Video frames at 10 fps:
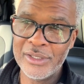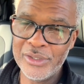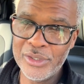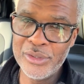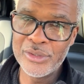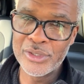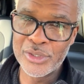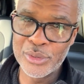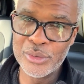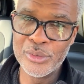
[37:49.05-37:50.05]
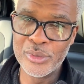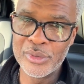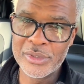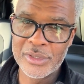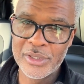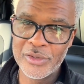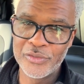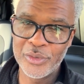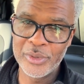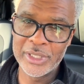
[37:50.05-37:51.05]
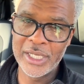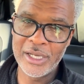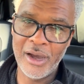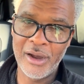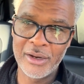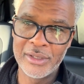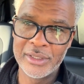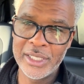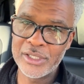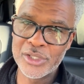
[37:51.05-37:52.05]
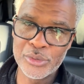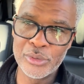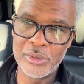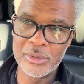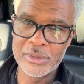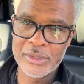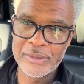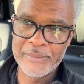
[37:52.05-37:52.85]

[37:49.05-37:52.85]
use the tools for what they are. They are tools.